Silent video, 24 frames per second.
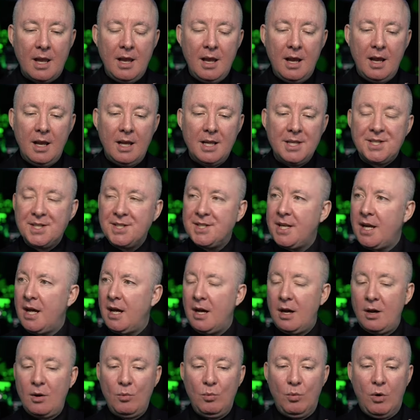It's
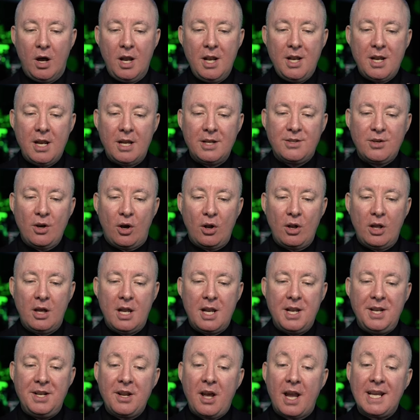
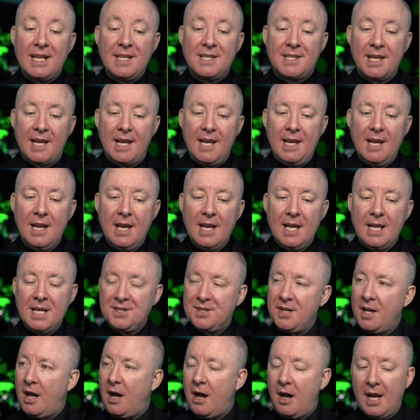$1.90 is
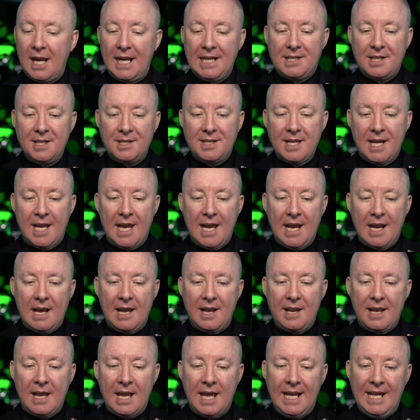the high today,
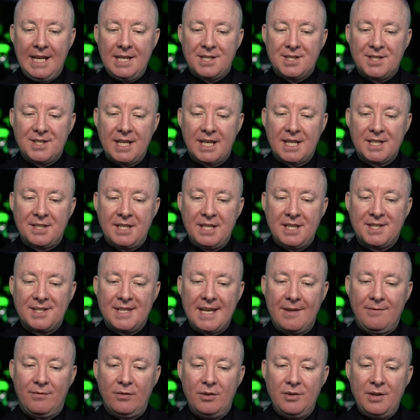and
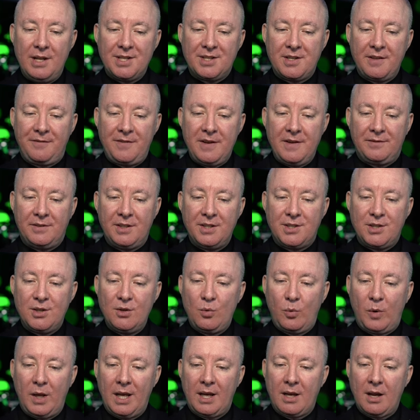$8.67 is the
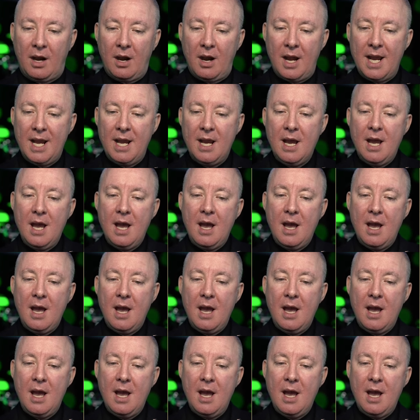52-week high.